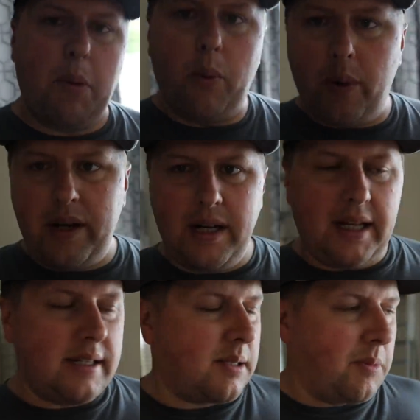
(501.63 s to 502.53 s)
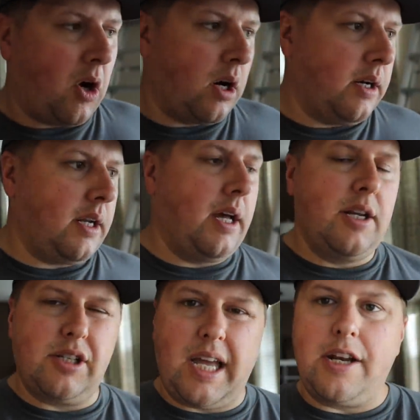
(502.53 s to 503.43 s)
but we wanted to get some art
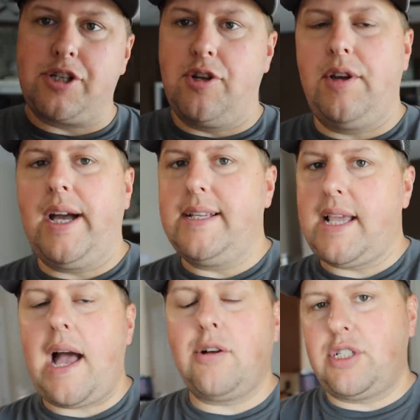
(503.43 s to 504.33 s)
done and kind of show you guys how